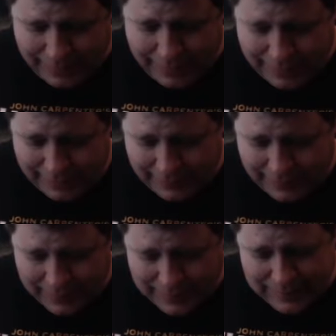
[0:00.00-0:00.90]
And
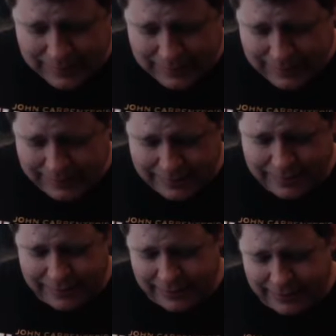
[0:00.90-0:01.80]
I
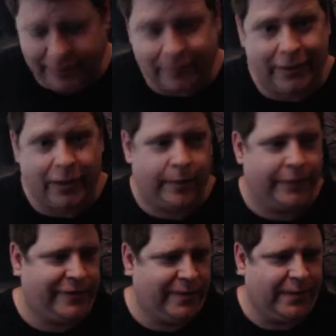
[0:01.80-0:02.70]
didn't want to open
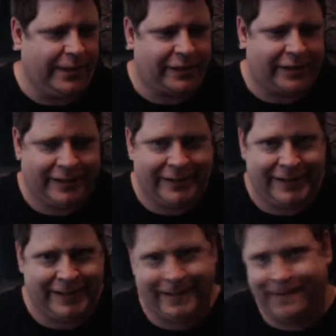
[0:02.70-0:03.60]
too much because
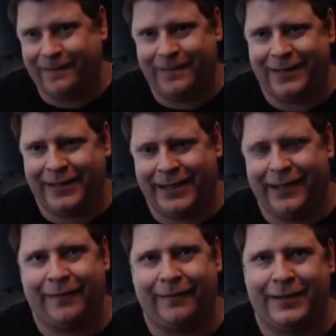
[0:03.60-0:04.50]
then, you know,
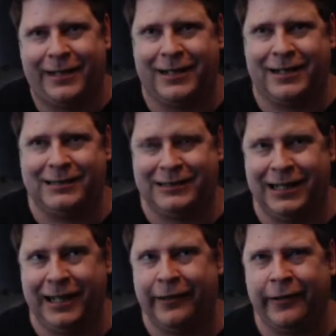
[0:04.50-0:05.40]
I
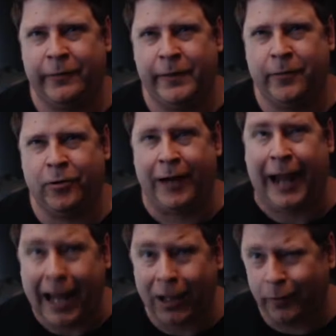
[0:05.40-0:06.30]
know there'll be more
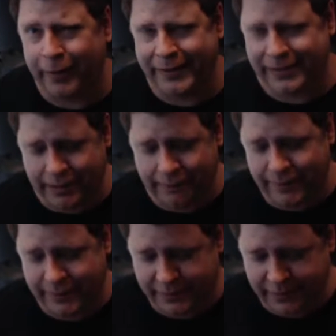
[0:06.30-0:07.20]
Halloween stuff
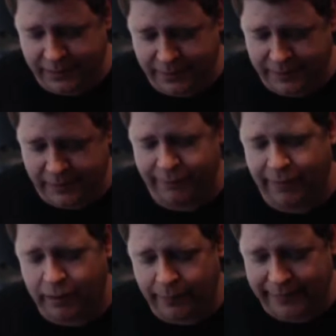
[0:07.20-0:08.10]
next year, especially if
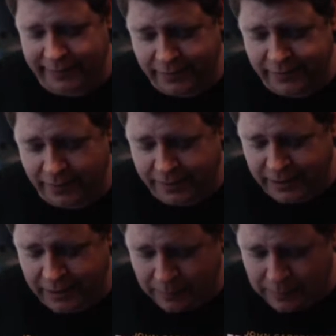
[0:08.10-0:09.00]
Halloween Kills comes
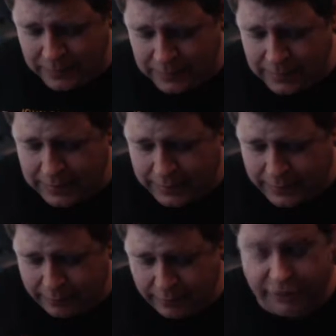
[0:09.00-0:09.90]
out,
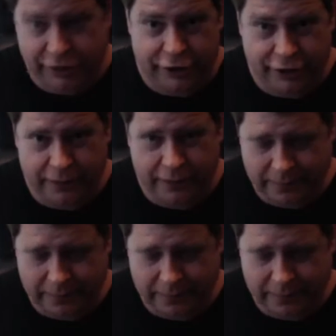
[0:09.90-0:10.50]
which it should.